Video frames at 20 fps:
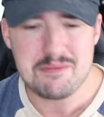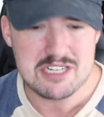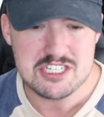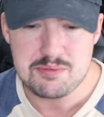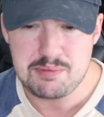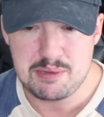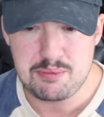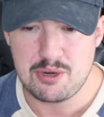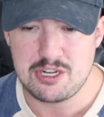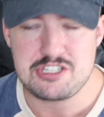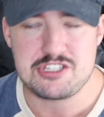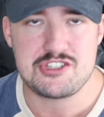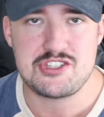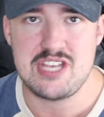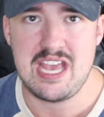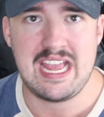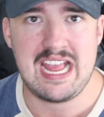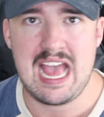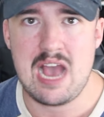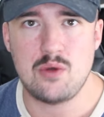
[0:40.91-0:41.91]
much people are
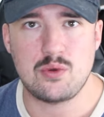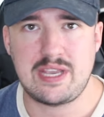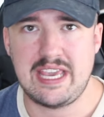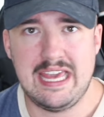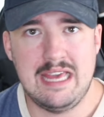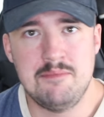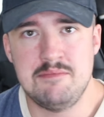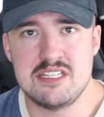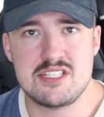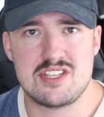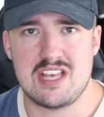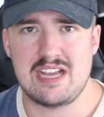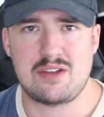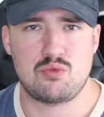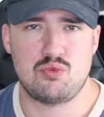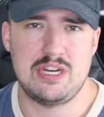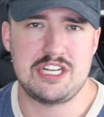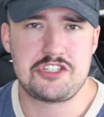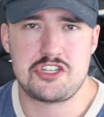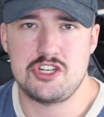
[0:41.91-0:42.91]
just saying how Kim is
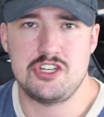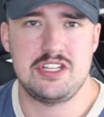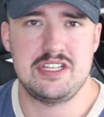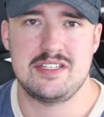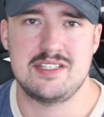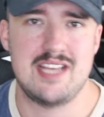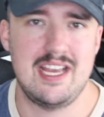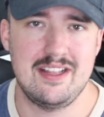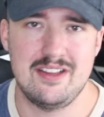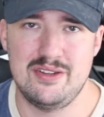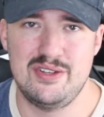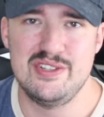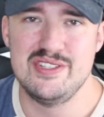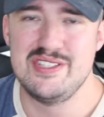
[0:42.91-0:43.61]
like richer than Taylor